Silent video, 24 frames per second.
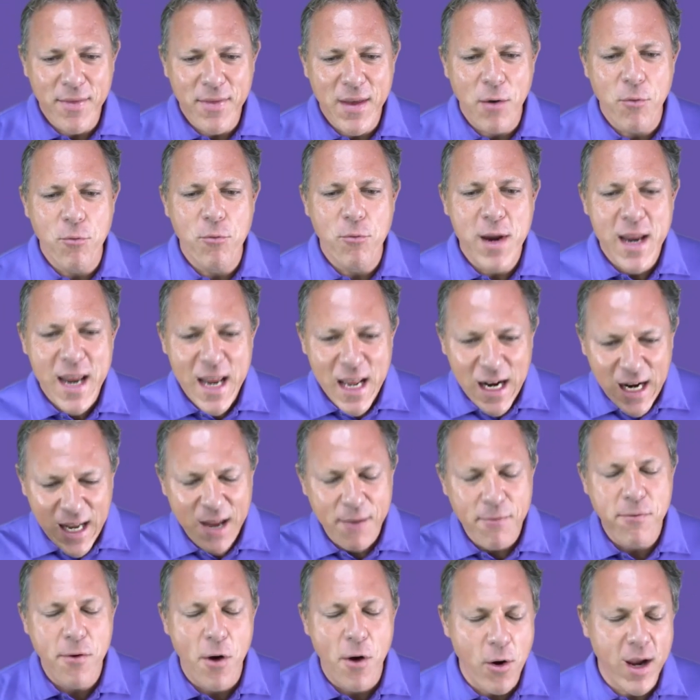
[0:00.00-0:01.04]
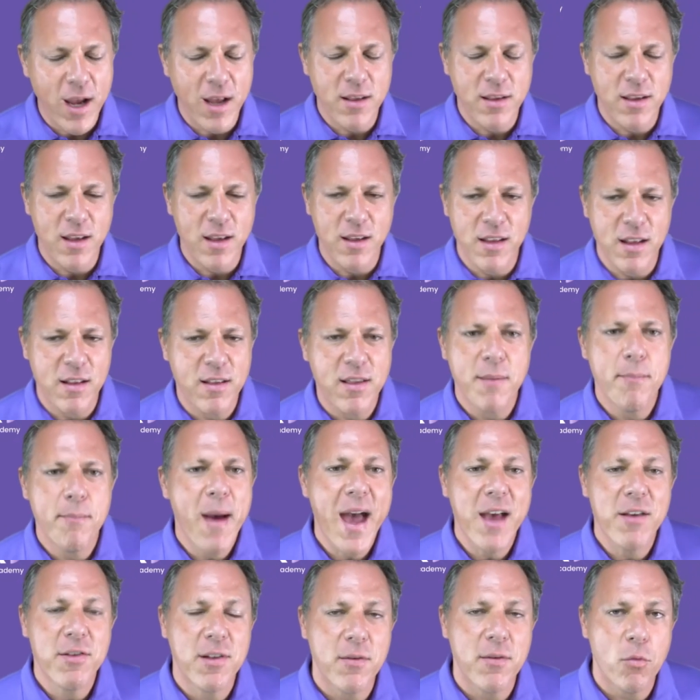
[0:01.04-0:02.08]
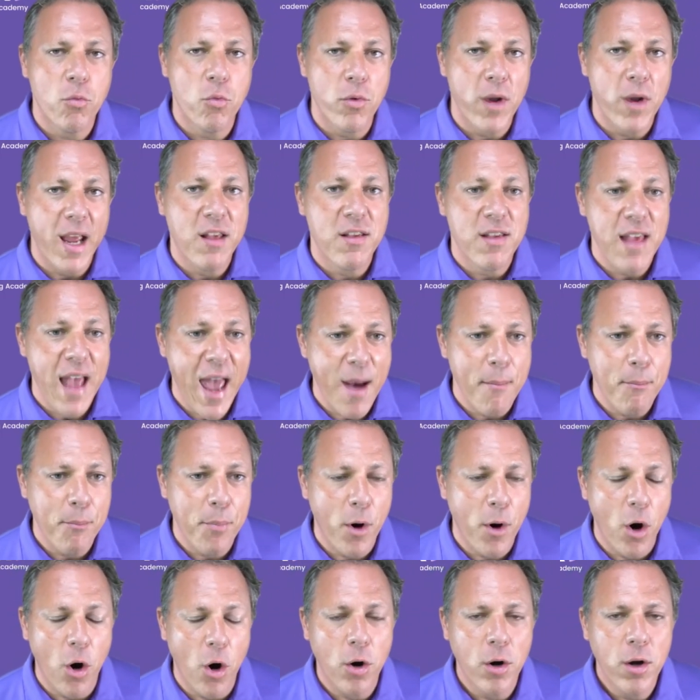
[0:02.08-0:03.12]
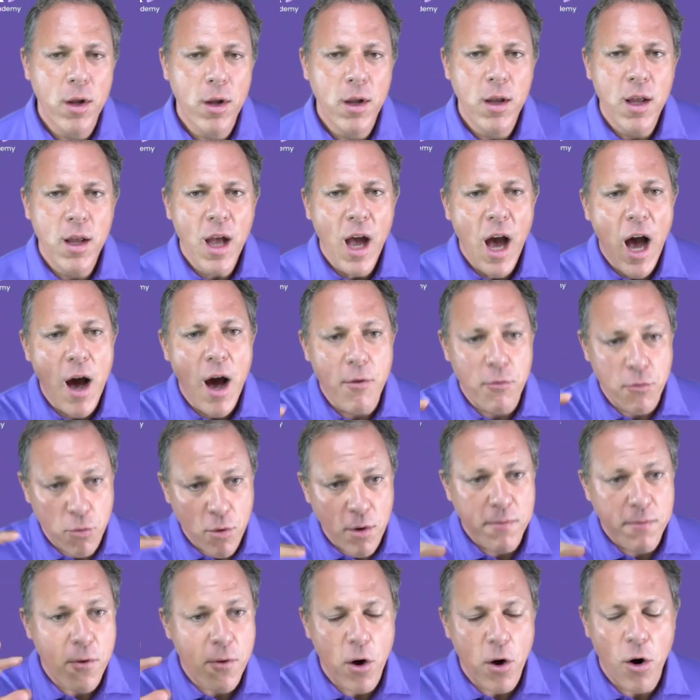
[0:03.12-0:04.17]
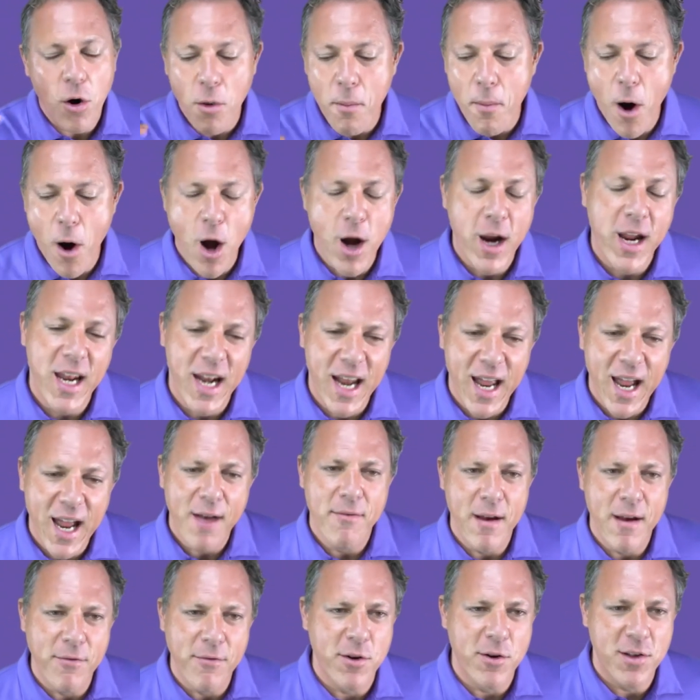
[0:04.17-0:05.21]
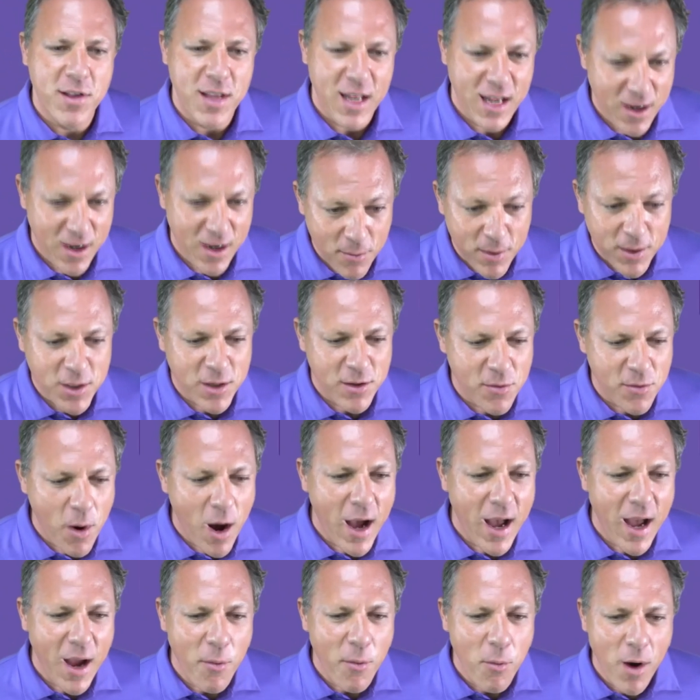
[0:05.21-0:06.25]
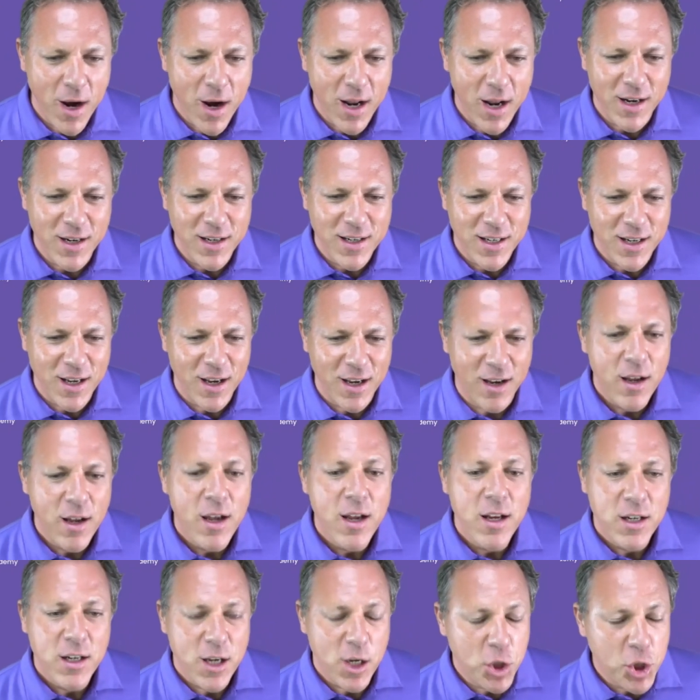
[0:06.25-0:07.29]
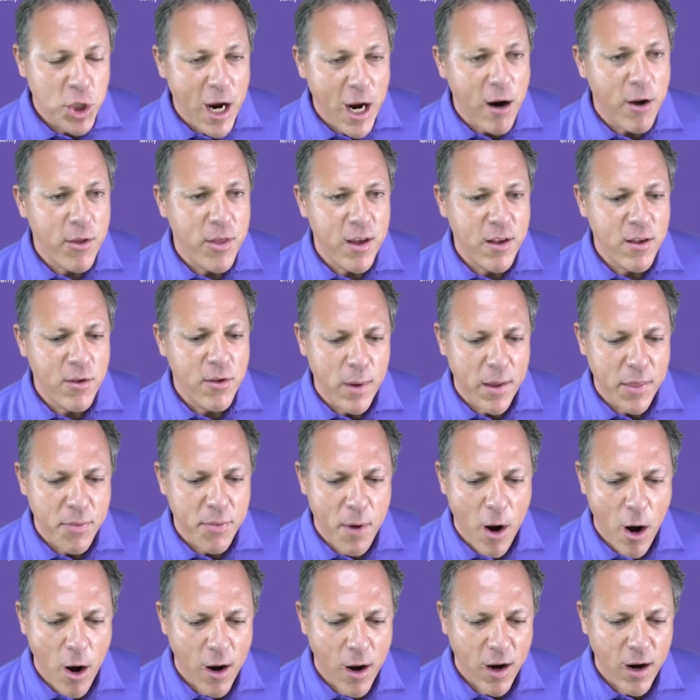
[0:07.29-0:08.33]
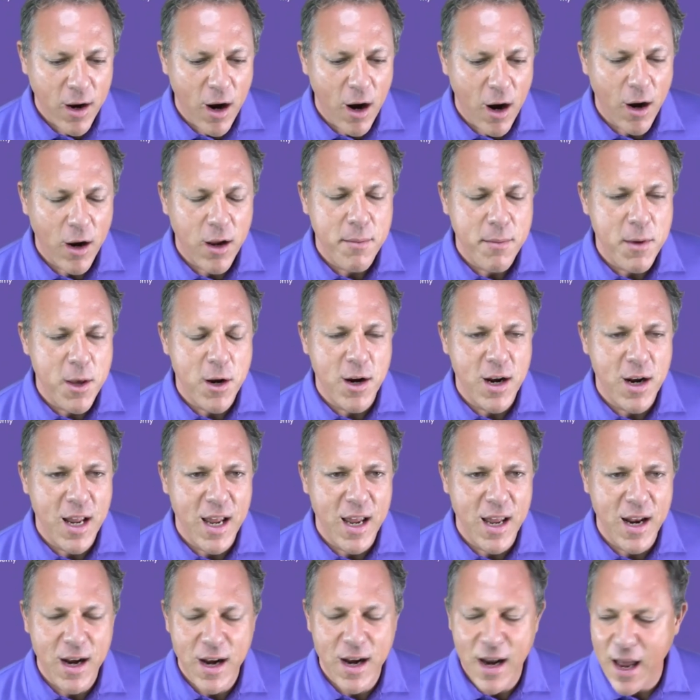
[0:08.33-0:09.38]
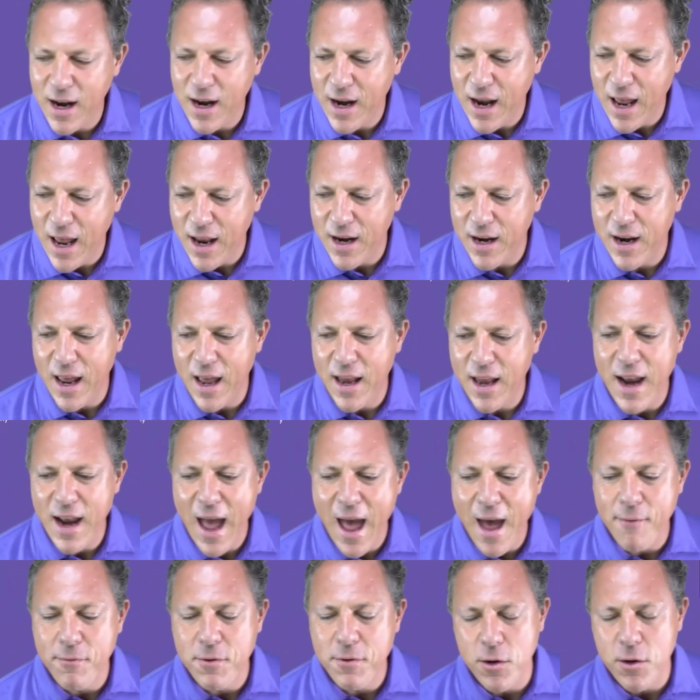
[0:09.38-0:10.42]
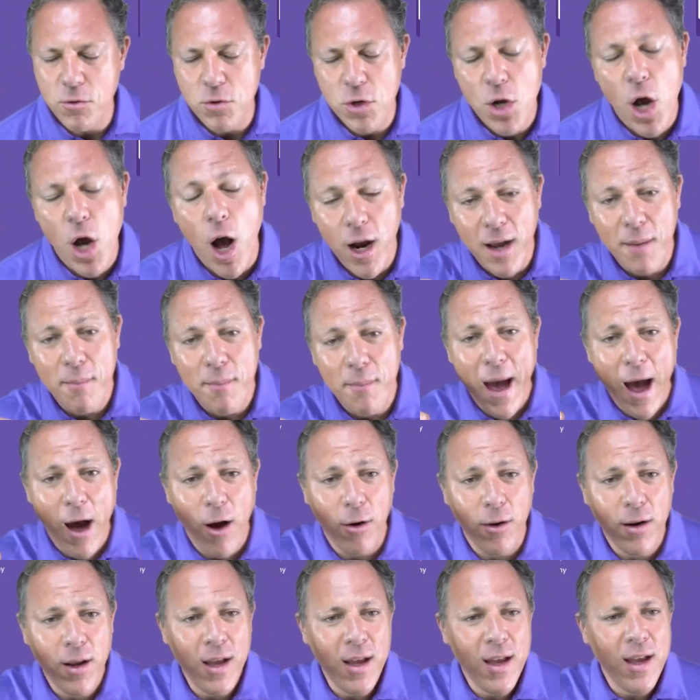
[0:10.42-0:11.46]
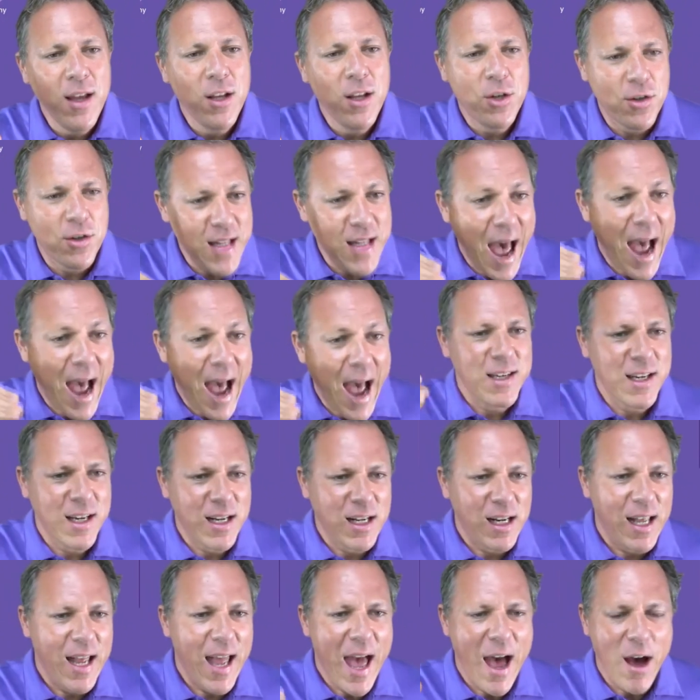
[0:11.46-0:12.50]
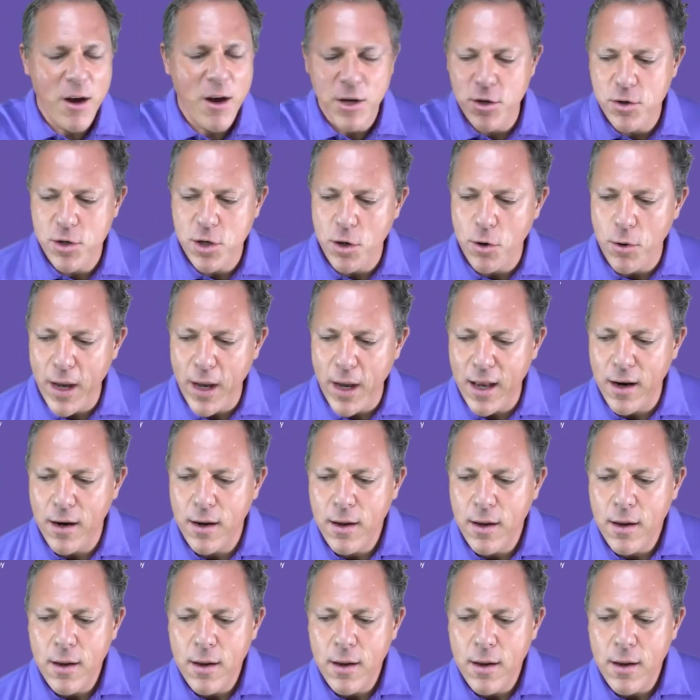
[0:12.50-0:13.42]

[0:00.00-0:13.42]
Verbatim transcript: That really focuses, it's the best example of referral marketing I've ever seen, which is why I wanted to, to share this with our, our community and, and, and, and have you talk about just tactically how you do it.